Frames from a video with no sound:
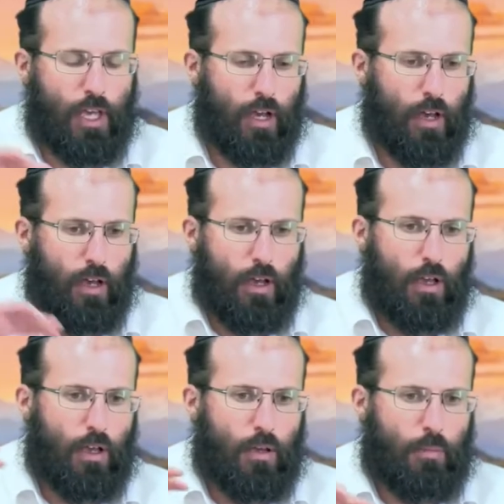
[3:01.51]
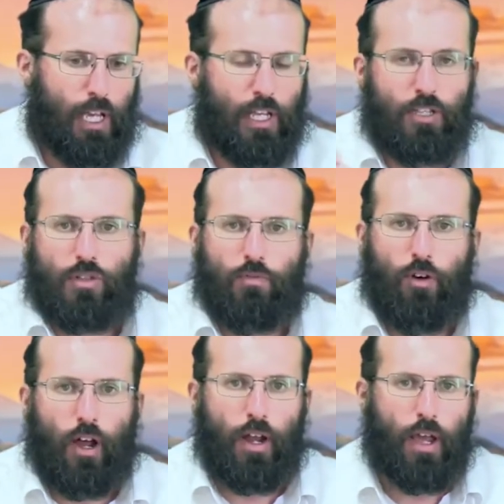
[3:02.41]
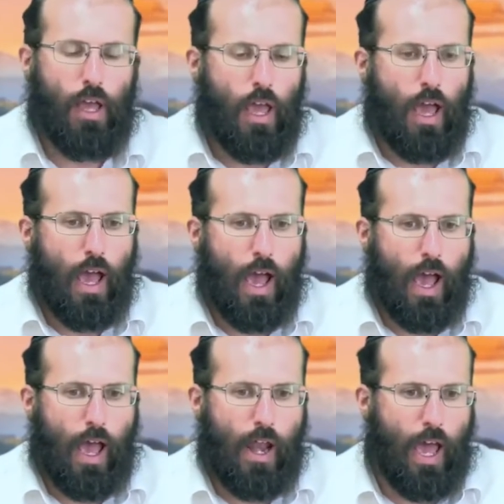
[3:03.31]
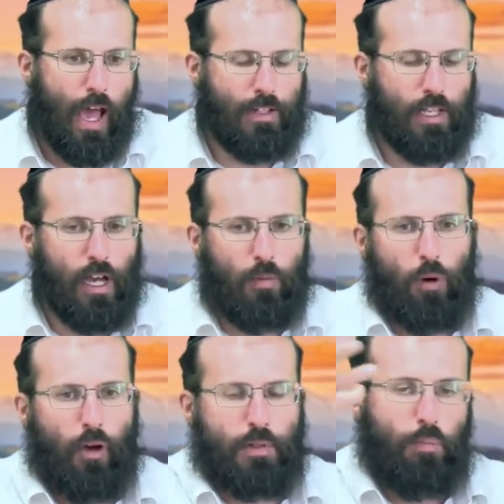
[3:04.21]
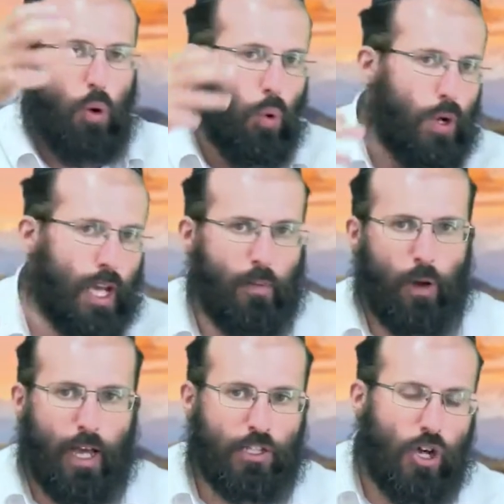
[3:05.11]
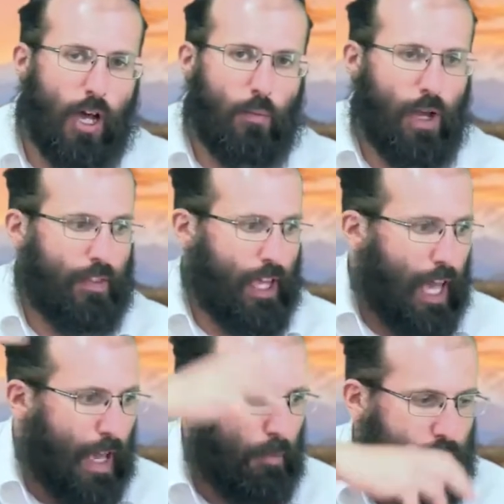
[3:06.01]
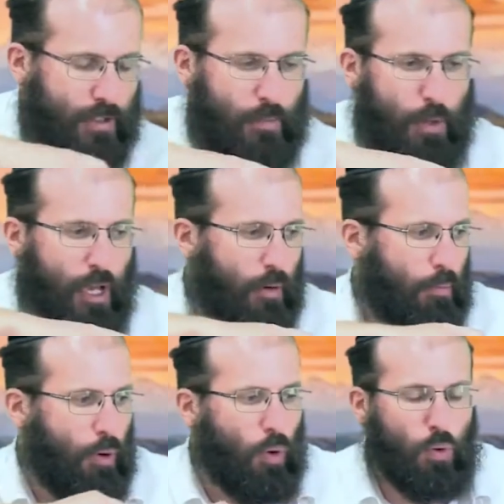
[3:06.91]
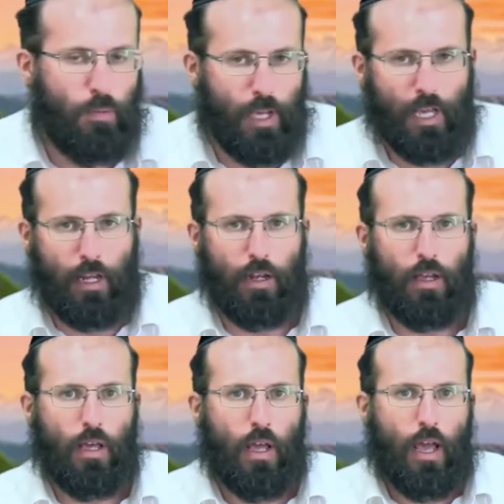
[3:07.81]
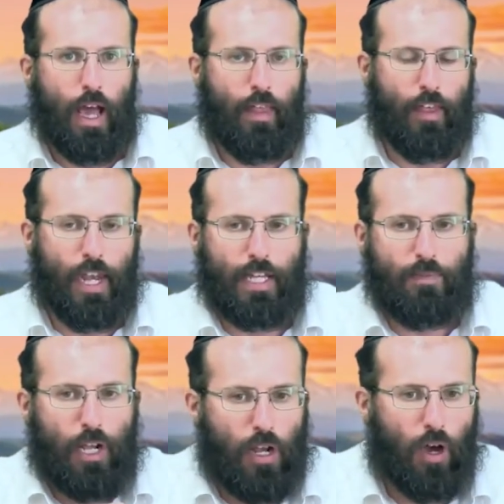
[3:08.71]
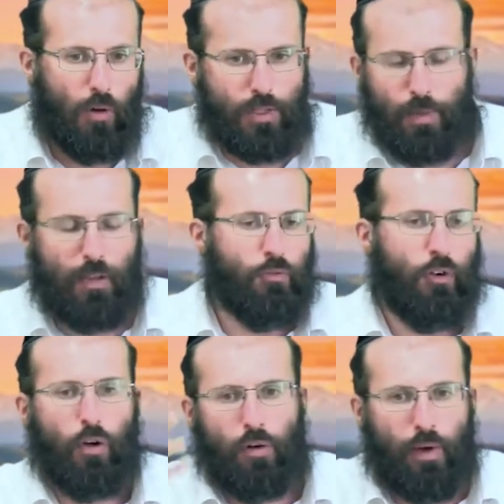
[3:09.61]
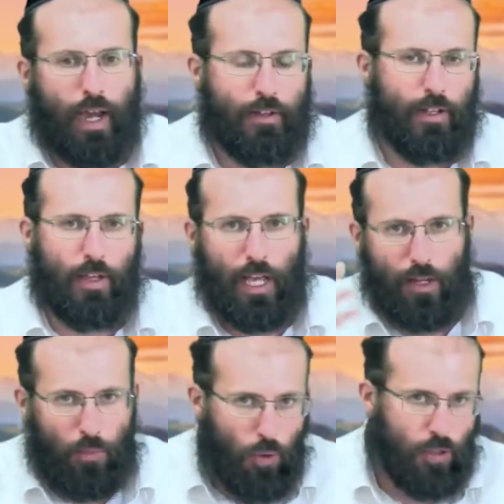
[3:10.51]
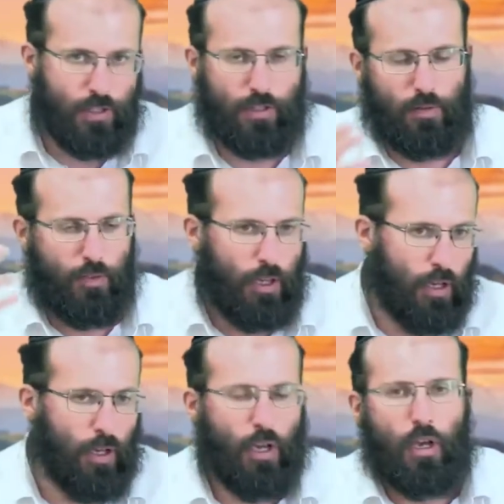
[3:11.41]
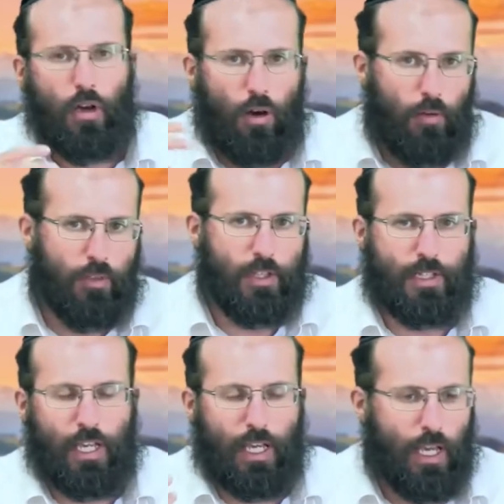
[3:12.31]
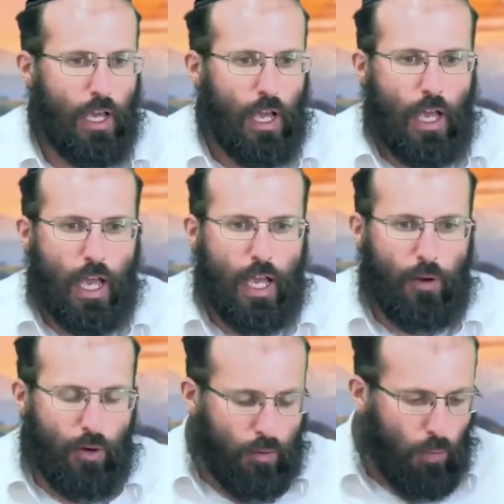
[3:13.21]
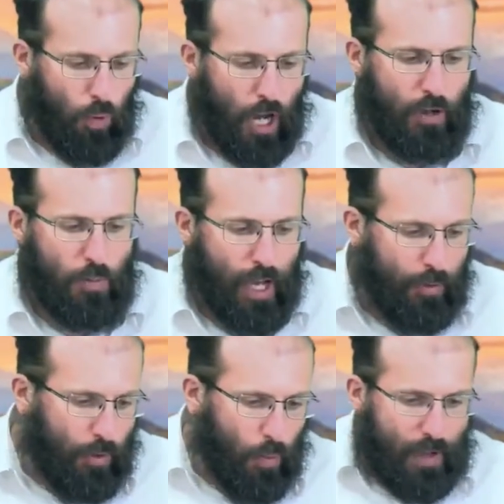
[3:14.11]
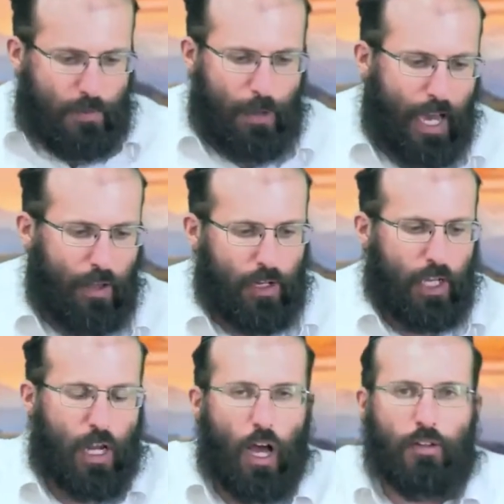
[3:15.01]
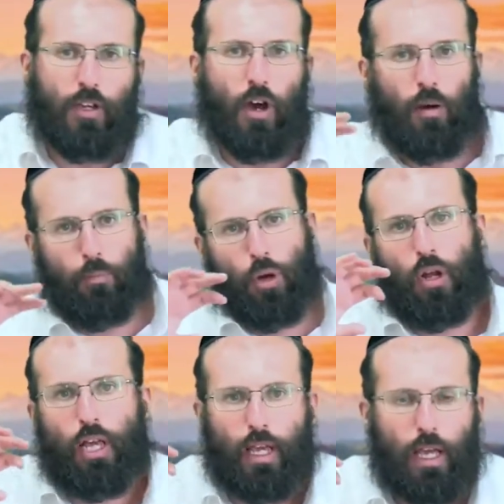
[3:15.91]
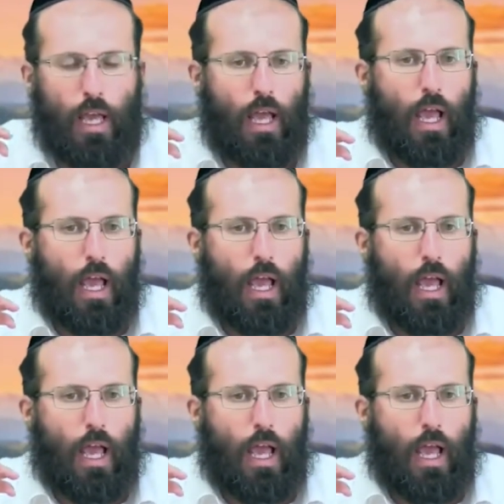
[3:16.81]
the beach front. And as a young boy, I was pulled in by a giant wave that came onto the pier and pulled me in. And the next minute I know, I was being thrown around in the waters of the sea in a wild way with the waves pounding and the undercurrent pulling.